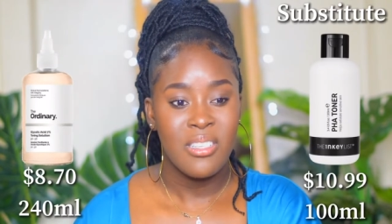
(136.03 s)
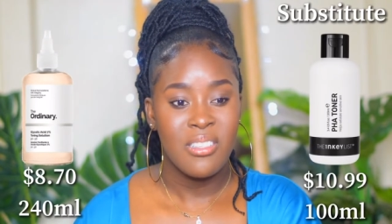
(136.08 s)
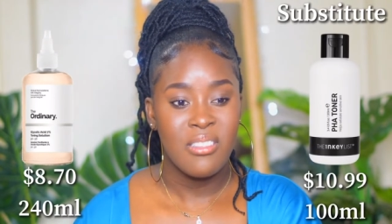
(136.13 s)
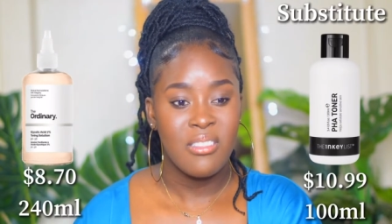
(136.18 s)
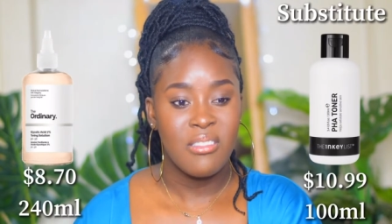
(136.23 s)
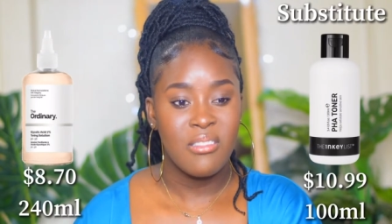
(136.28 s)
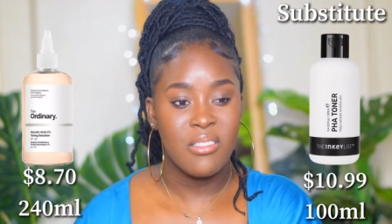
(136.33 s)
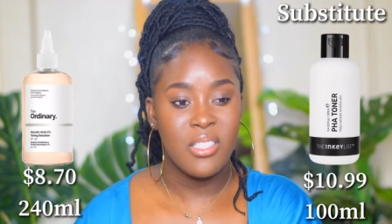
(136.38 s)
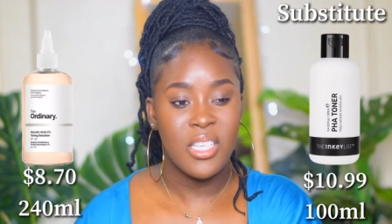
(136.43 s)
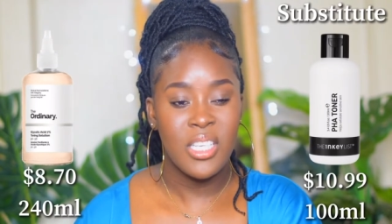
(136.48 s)

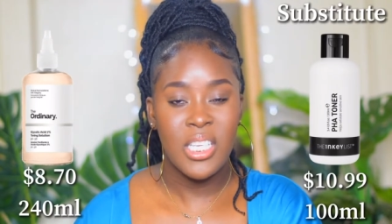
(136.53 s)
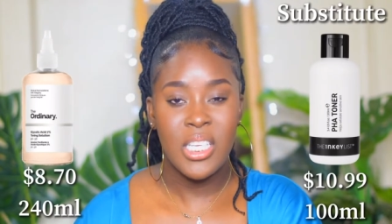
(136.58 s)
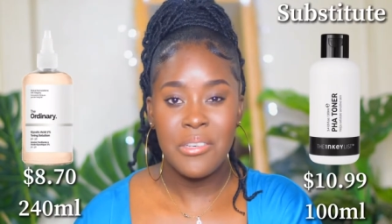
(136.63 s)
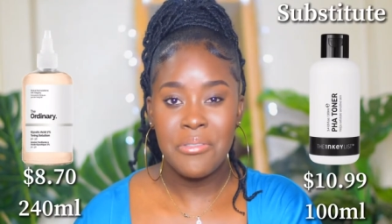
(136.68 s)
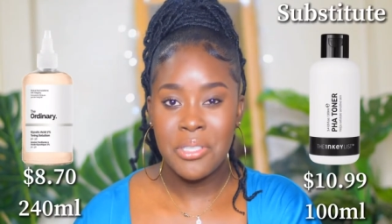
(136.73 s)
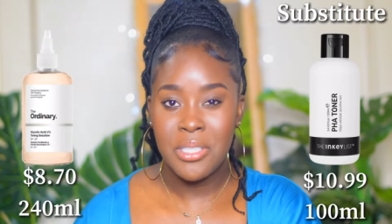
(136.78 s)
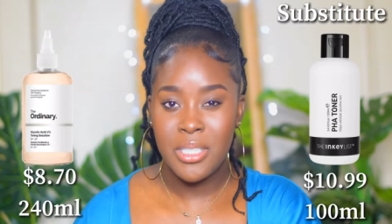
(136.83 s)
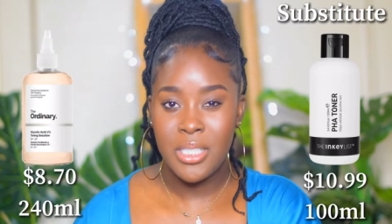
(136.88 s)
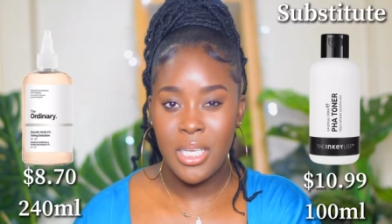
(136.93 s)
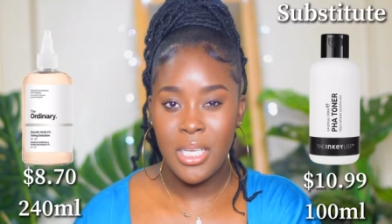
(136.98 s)
the
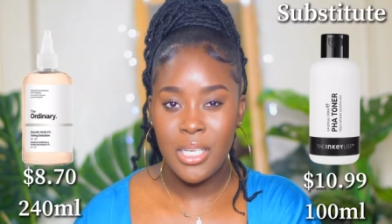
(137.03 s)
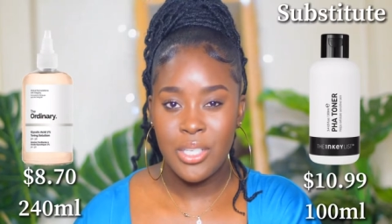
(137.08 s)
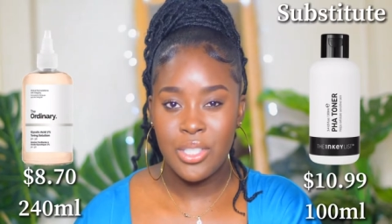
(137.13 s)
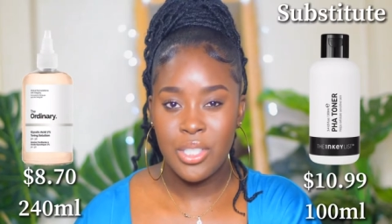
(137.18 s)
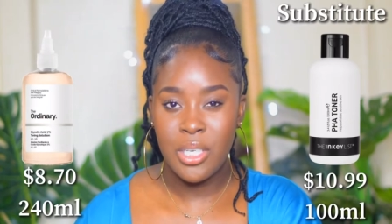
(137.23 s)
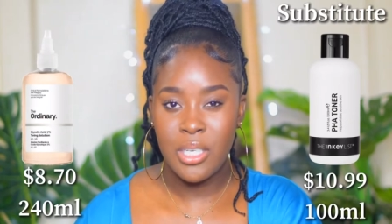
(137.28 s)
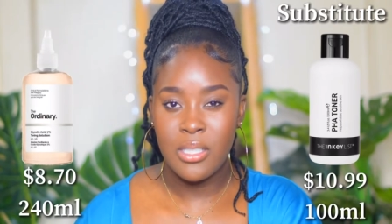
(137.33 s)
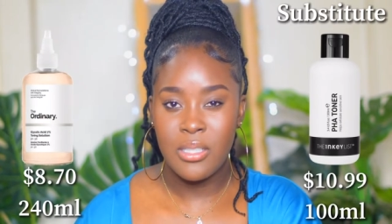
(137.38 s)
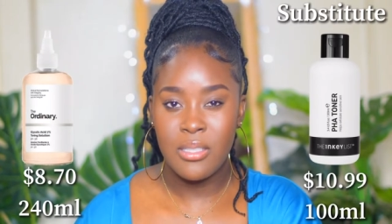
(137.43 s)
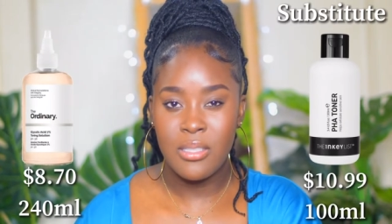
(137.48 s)

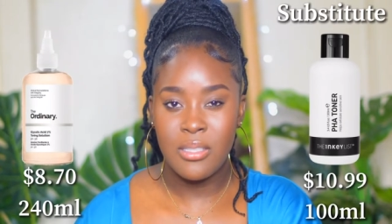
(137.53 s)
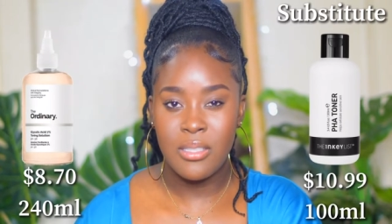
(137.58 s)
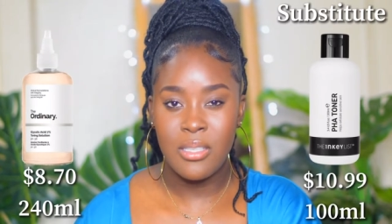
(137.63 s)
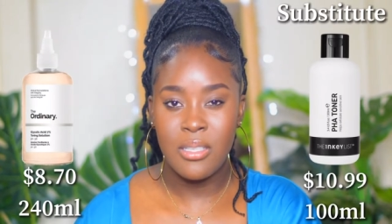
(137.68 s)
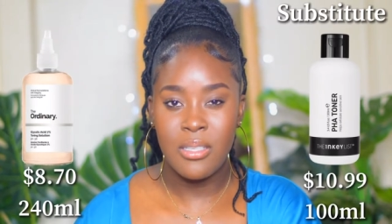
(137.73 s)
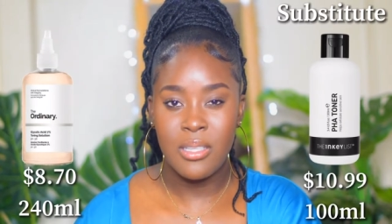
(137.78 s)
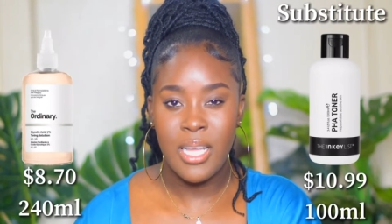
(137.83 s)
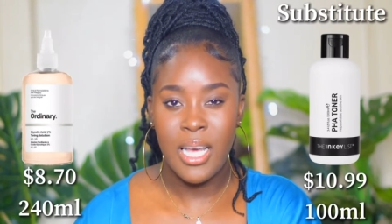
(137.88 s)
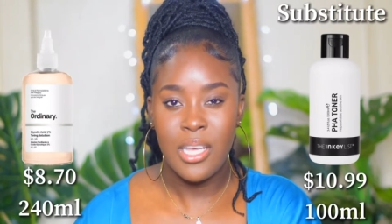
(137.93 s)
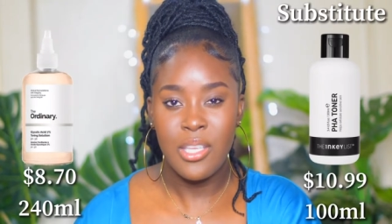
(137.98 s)
irritations
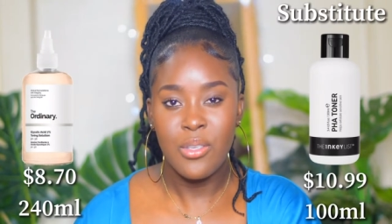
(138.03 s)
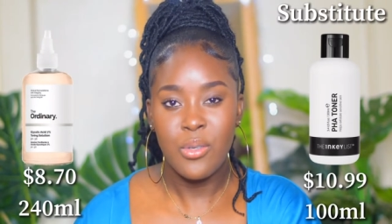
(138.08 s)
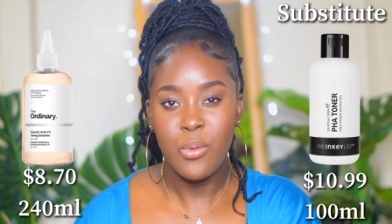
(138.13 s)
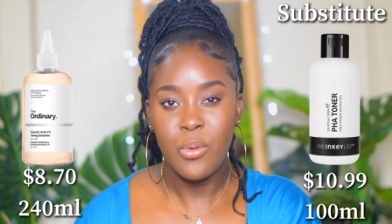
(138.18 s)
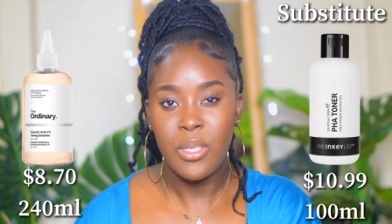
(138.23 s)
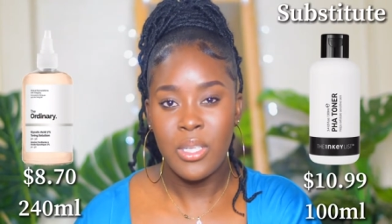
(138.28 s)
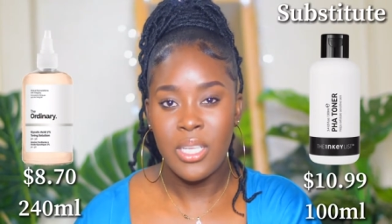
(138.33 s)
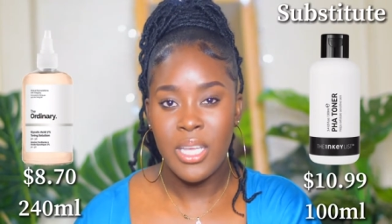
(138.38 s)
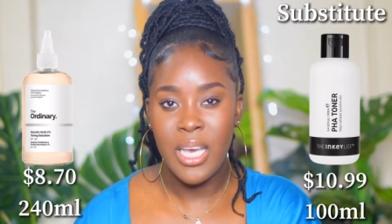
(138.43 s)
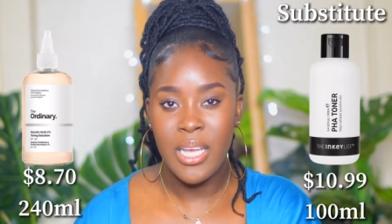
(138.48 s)
that you
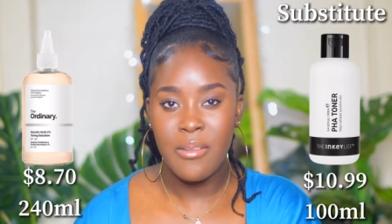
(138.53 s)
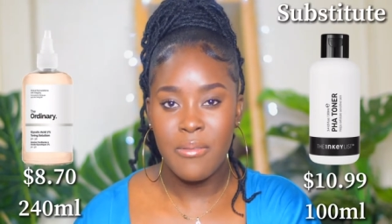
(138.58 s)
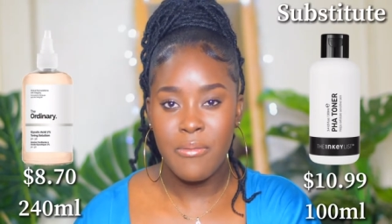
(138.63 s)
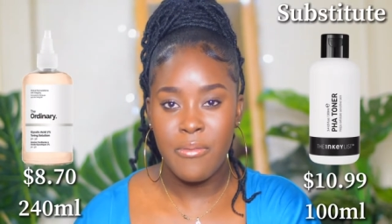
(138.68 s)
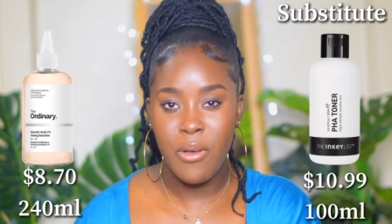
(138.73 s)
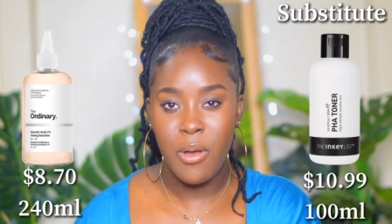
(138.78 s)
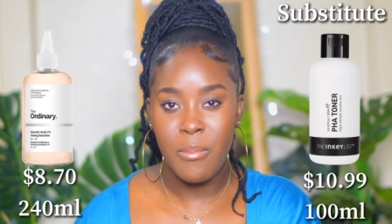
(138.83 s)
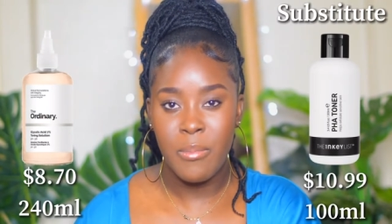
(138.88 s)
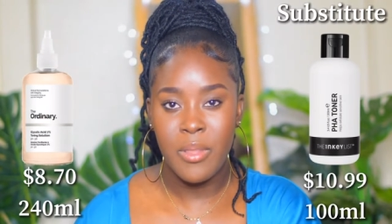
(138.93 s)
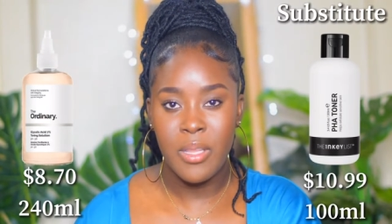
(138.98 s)
would get
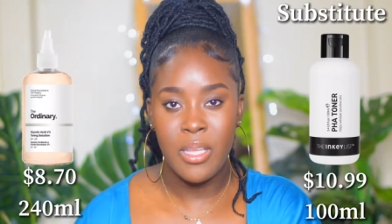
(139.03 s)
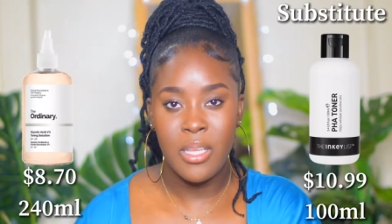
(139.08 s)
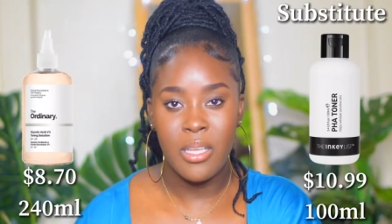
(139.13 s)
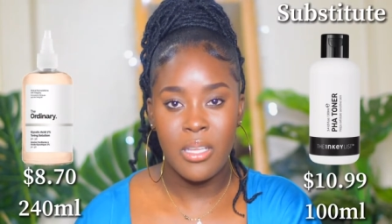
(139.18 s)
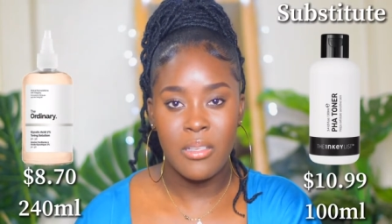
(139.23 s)
from the